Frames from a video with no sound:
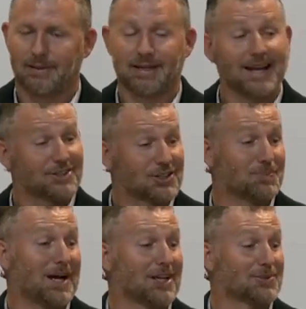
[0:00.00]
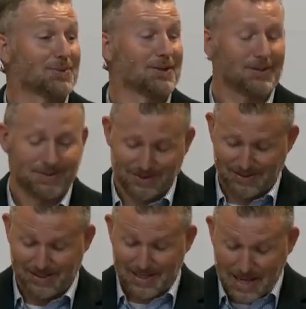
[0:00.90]
Not just possible,
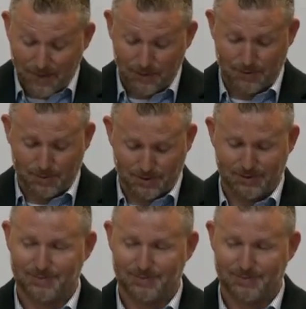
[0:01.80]
inevitable.